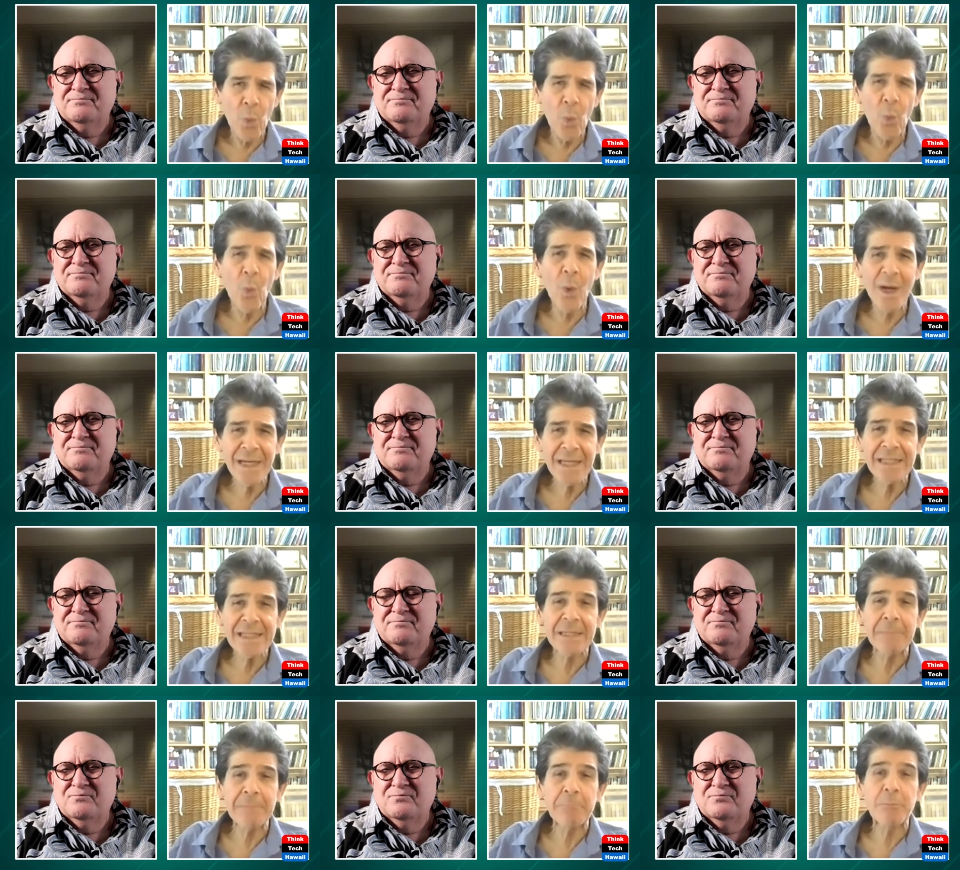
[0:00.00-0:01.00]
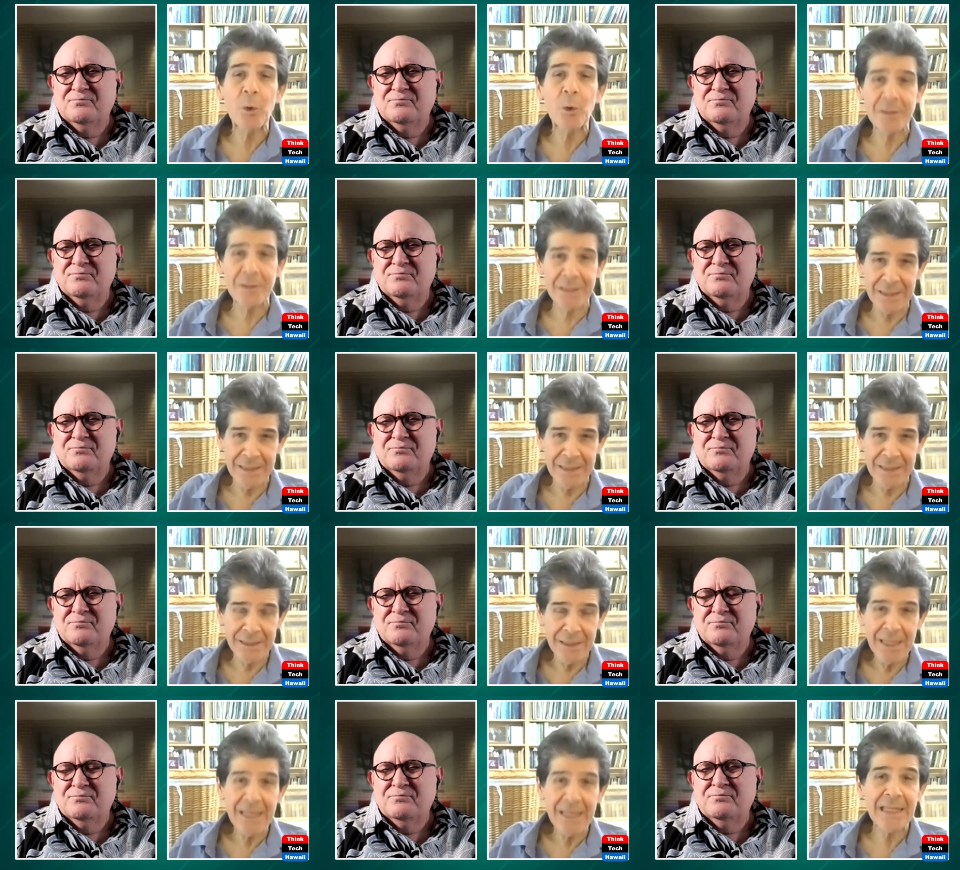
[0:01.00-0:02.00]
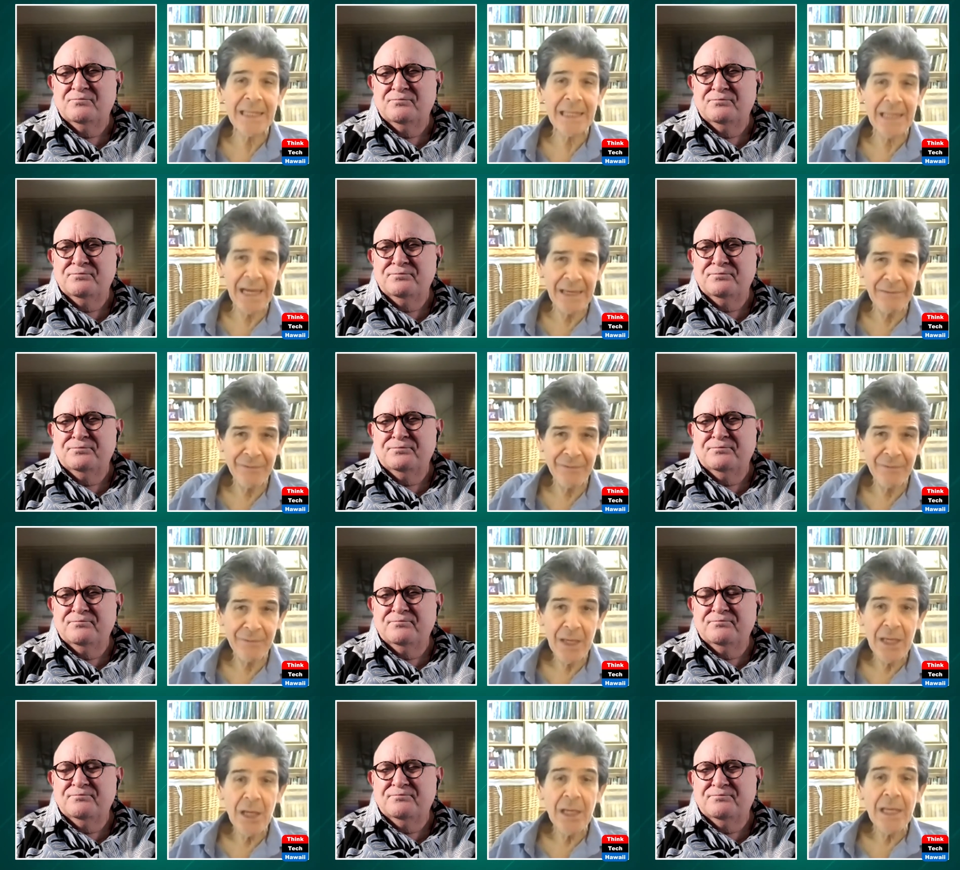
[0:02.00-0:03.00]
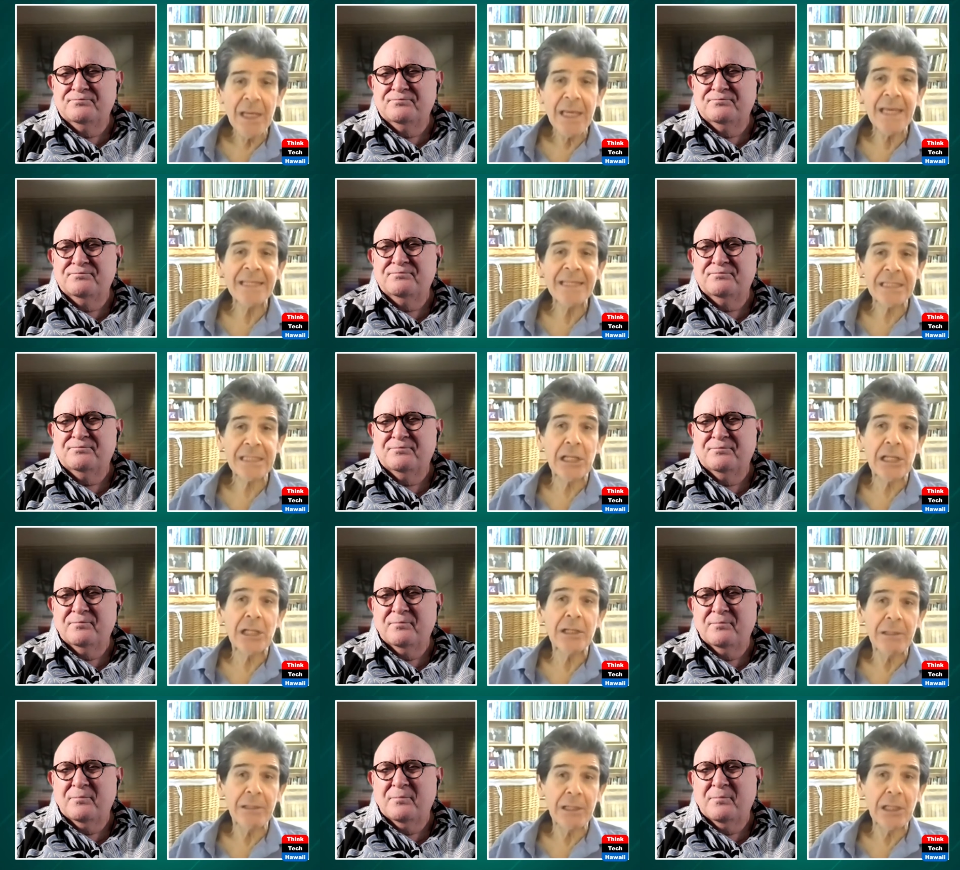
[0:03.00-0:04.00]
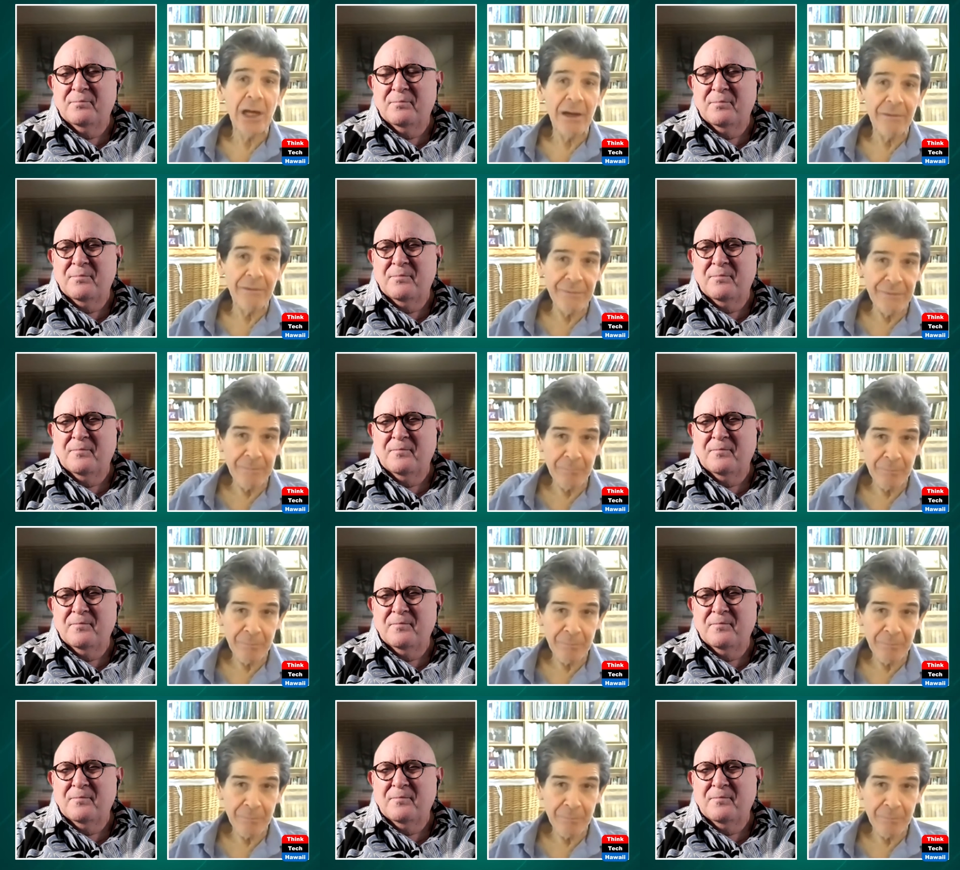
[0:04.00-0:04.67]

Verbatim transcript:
Speaker 1: What is important in life? It's love.